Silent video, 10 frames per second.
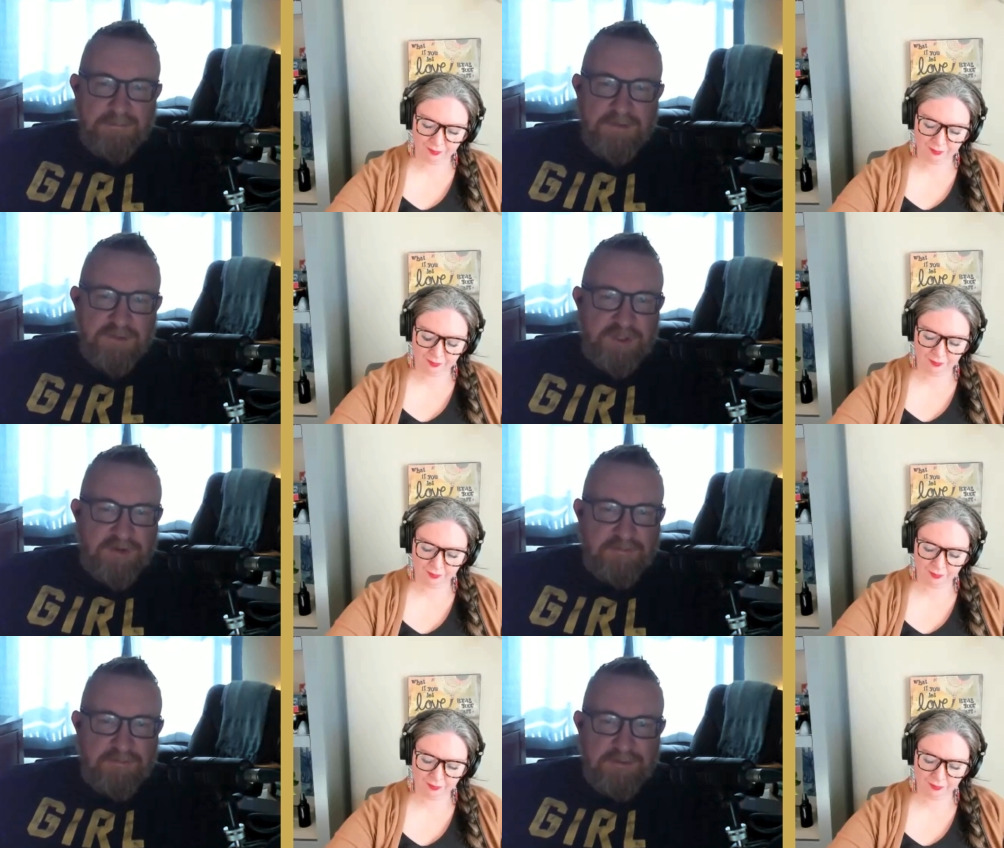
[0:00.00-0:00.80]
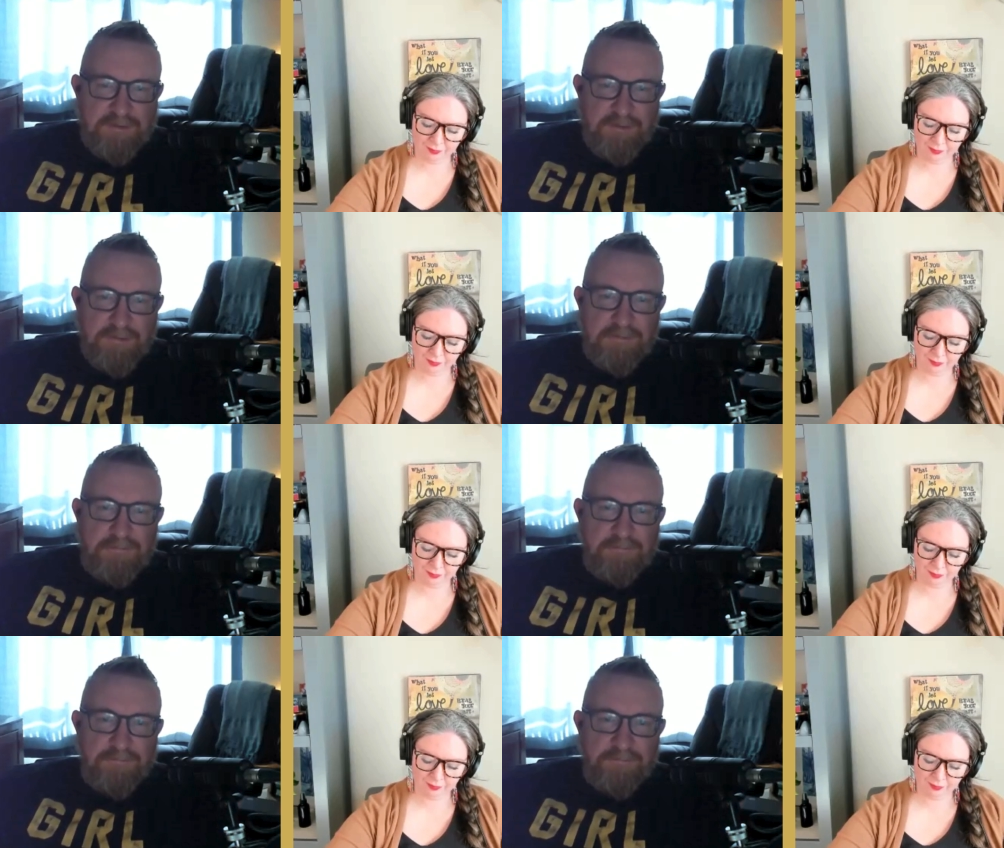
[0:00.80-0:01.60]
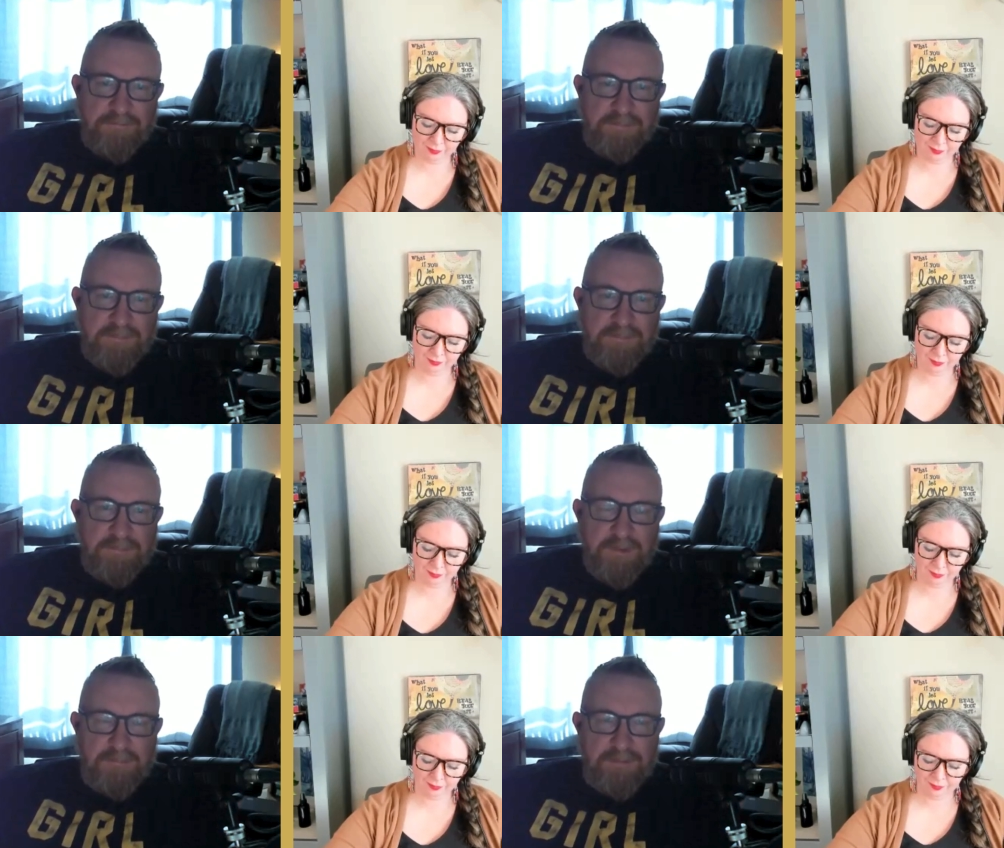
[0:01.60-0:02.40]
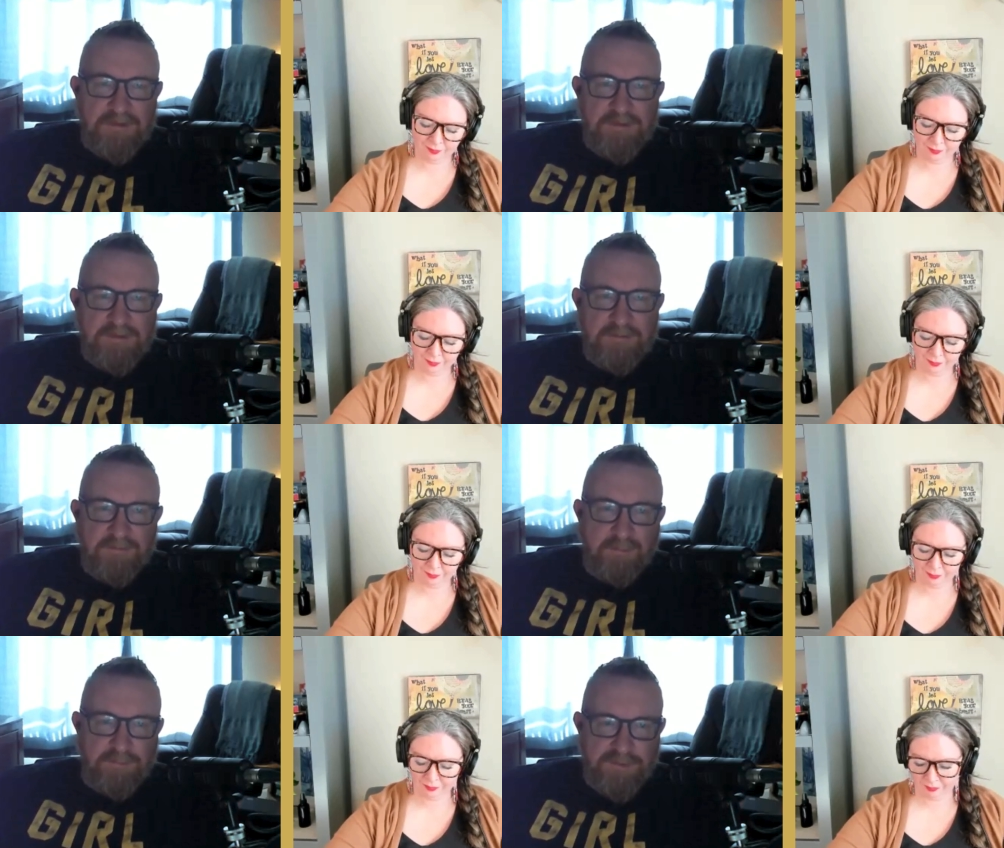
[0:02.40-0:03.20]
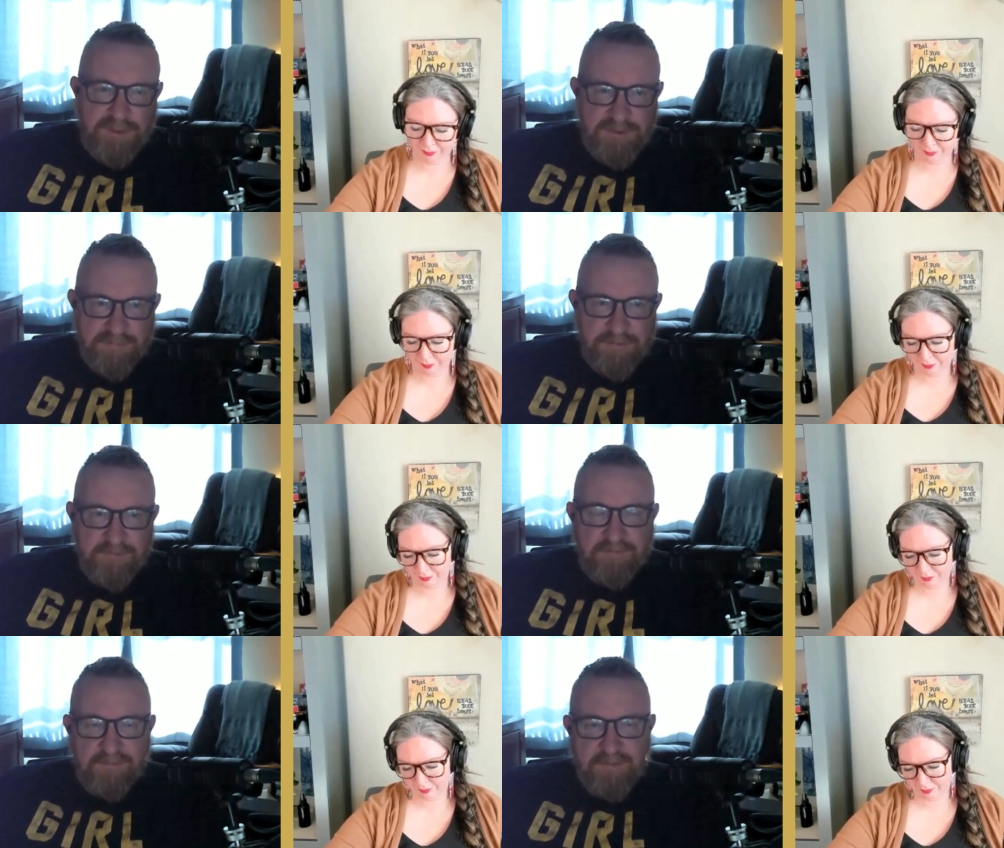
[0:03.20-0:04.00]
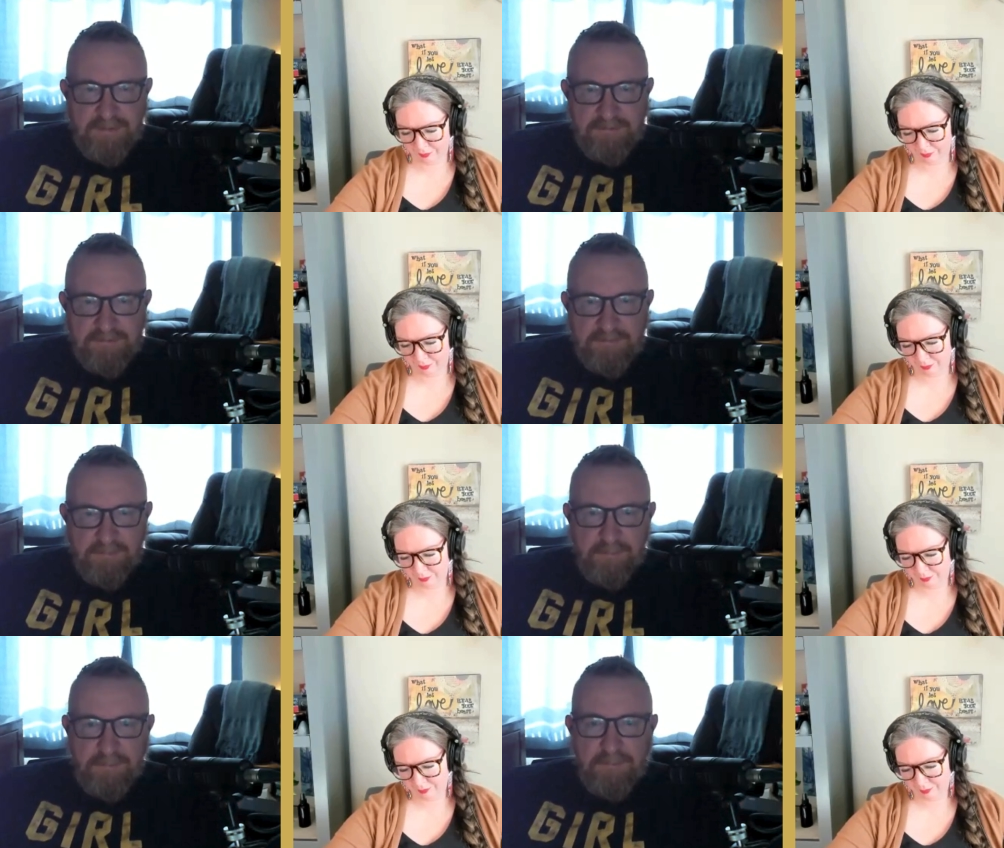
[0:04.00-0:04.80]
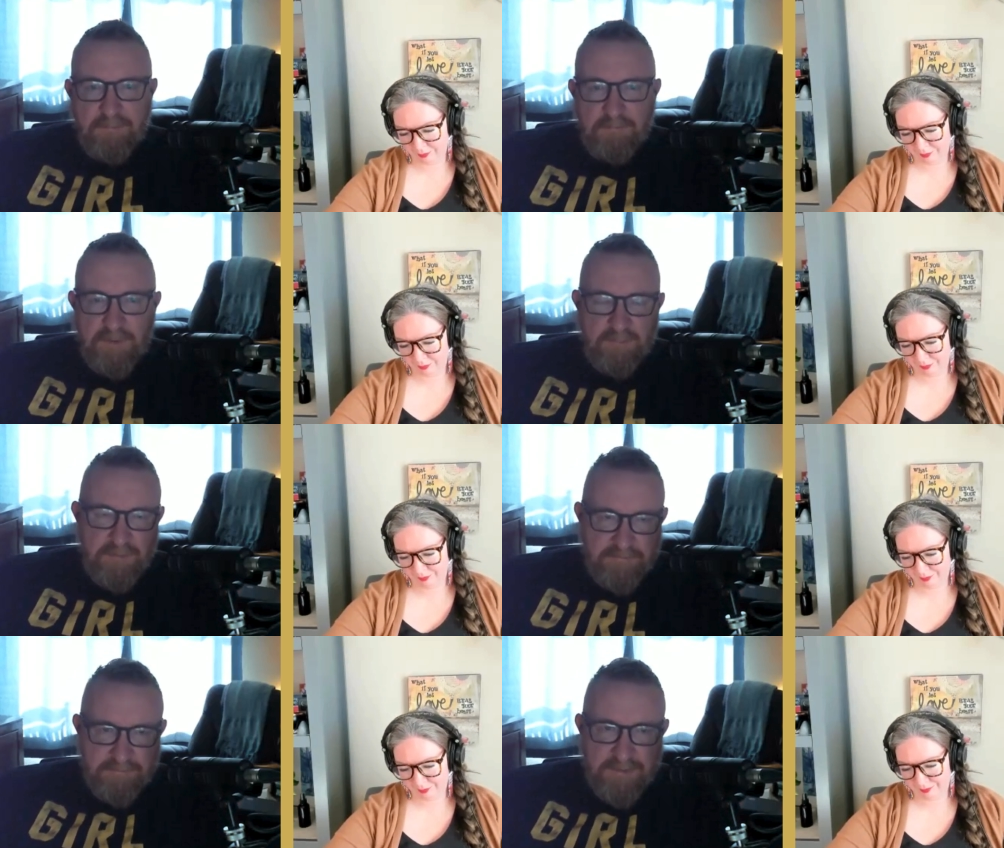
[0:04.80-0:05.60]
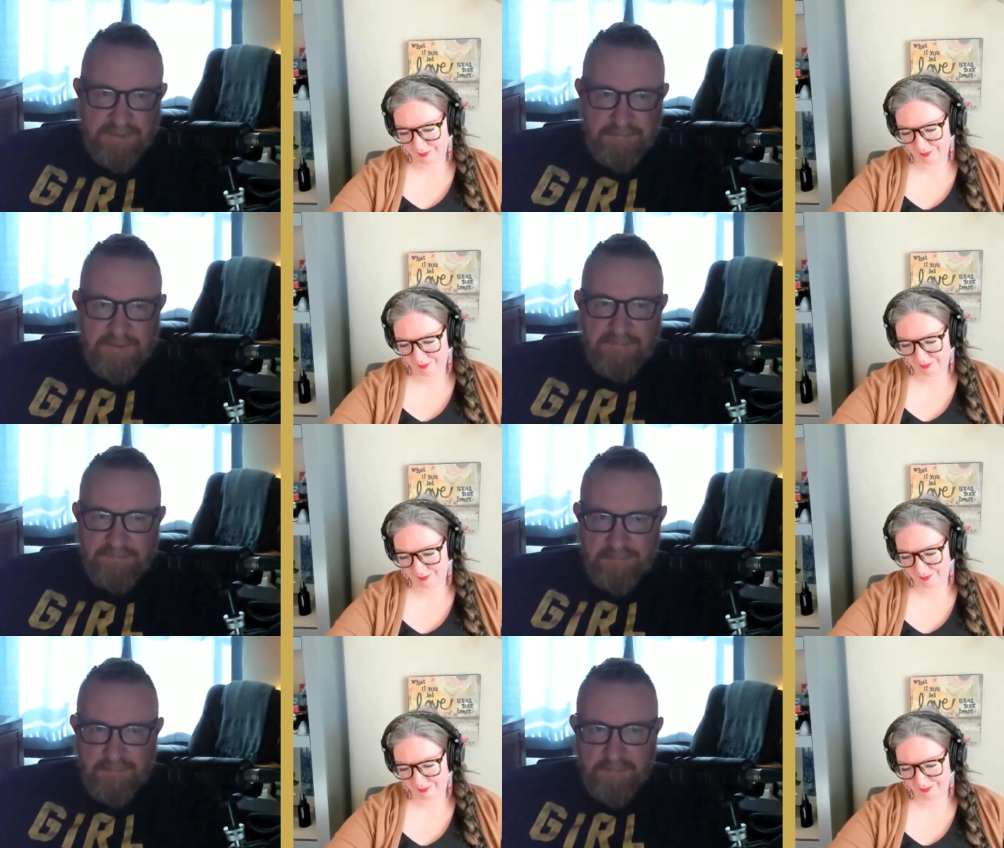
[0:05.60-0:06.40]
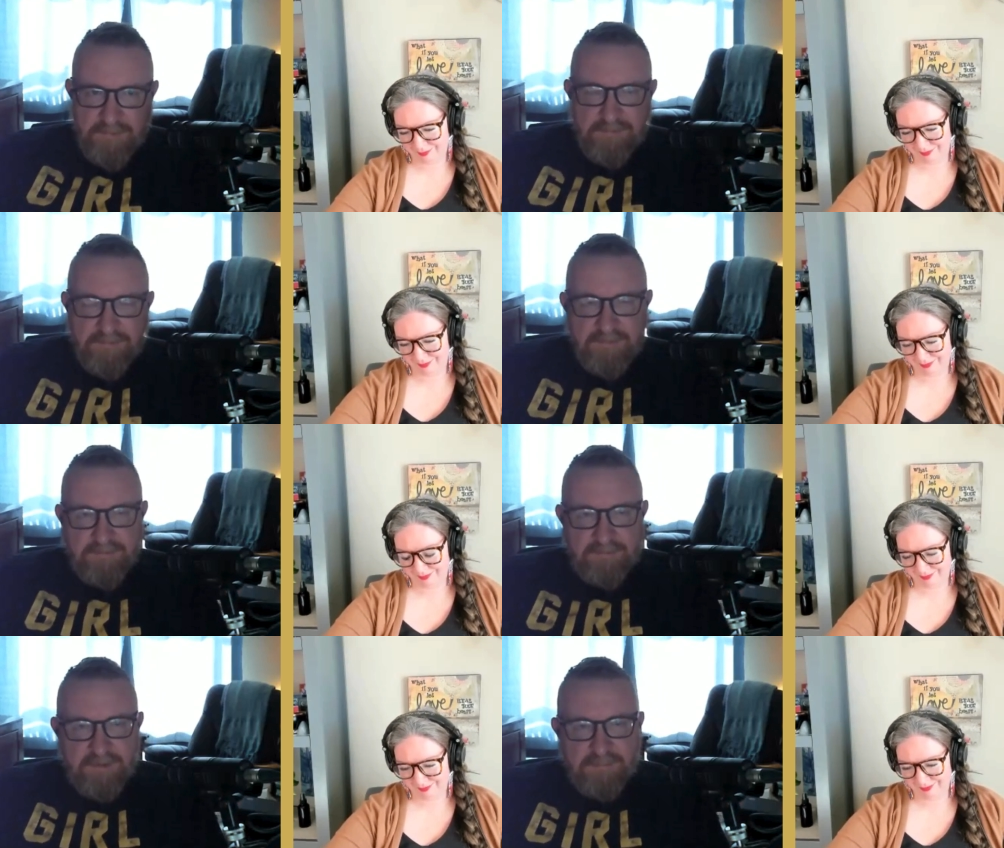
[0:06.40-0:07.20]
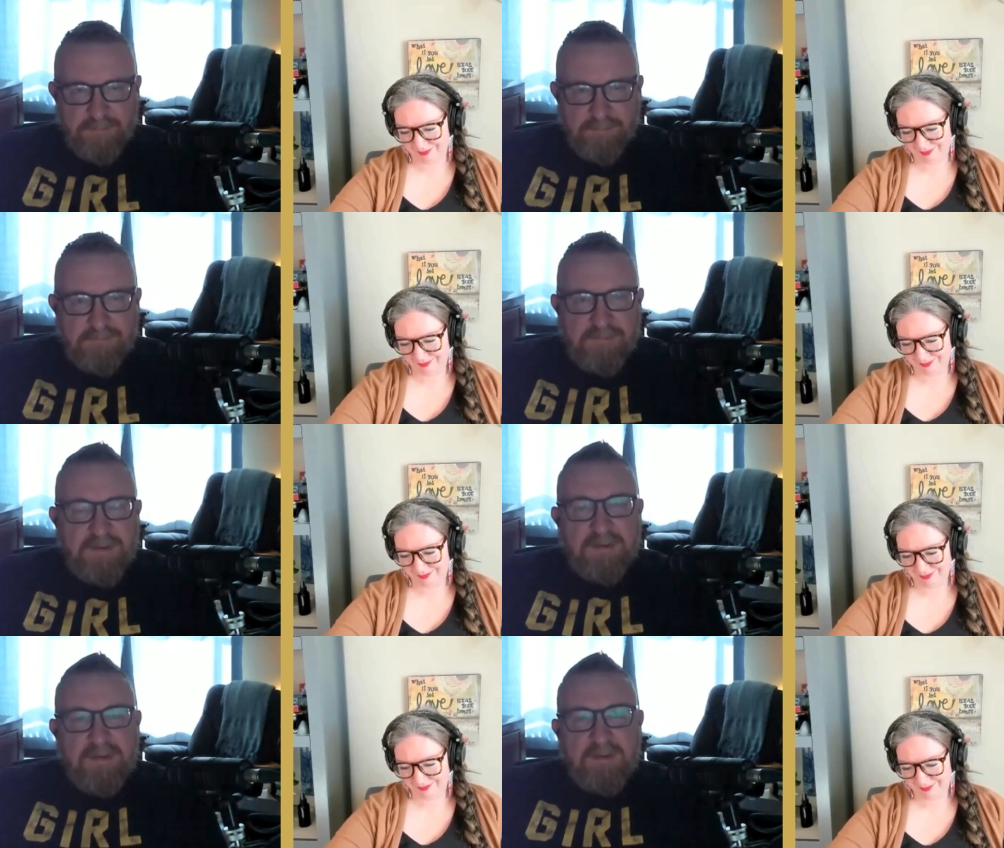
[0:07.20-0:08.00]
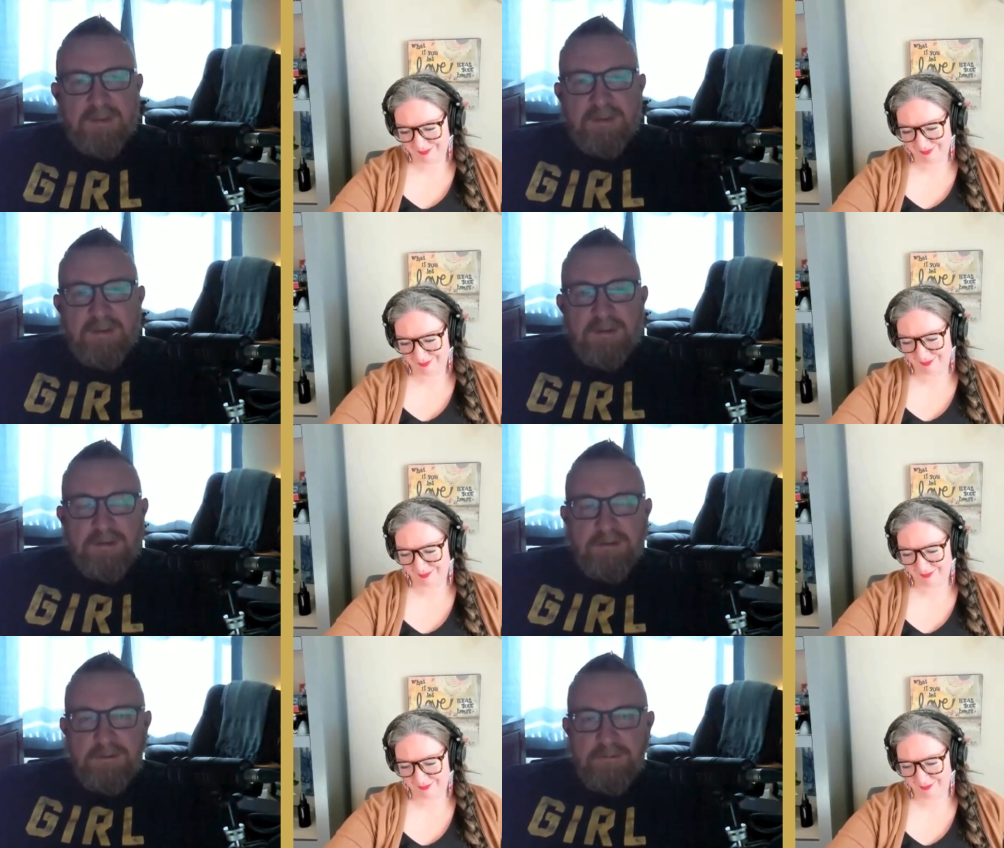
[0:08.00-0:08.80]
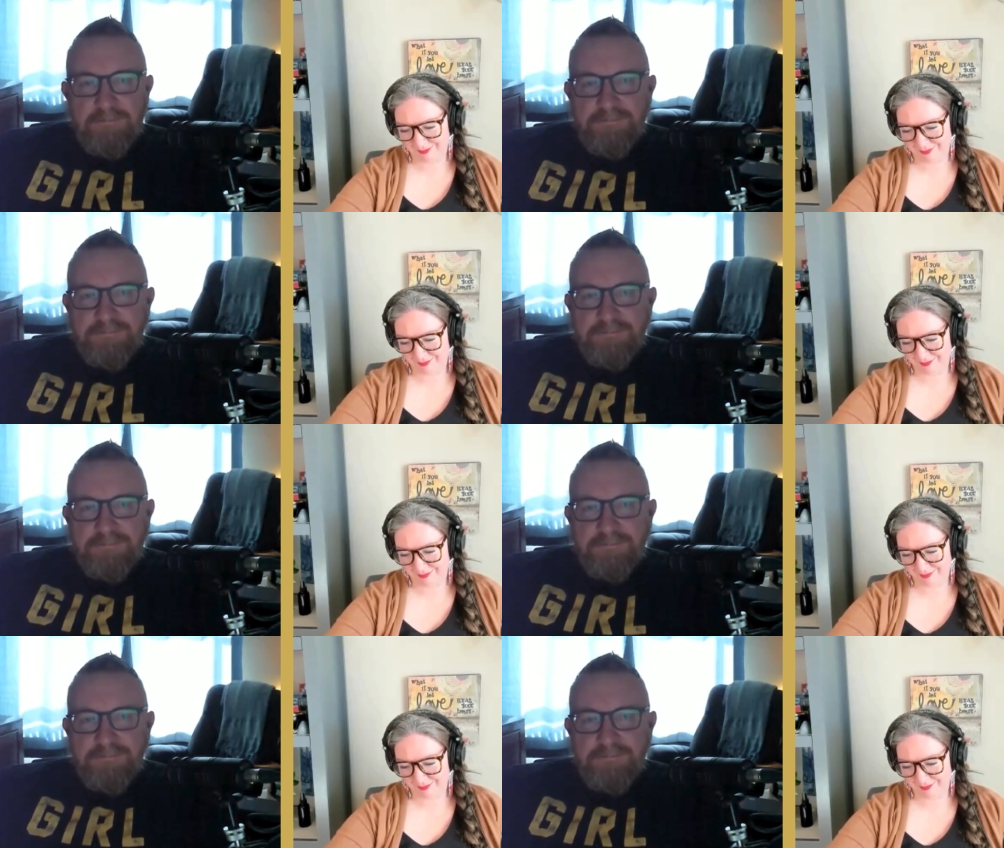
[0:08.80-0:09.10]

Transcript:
Speaker 1: inject their opinions or judgments onto what we've become comfortable with as a couple. Um,